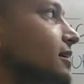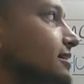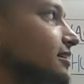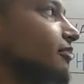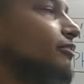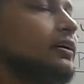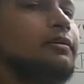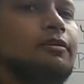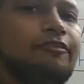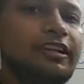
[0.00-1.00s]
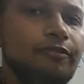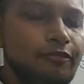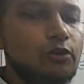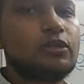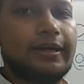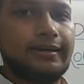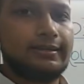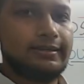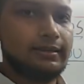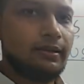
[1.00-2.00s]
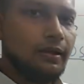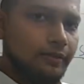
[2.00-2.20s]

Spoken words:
sulfur within few seconds.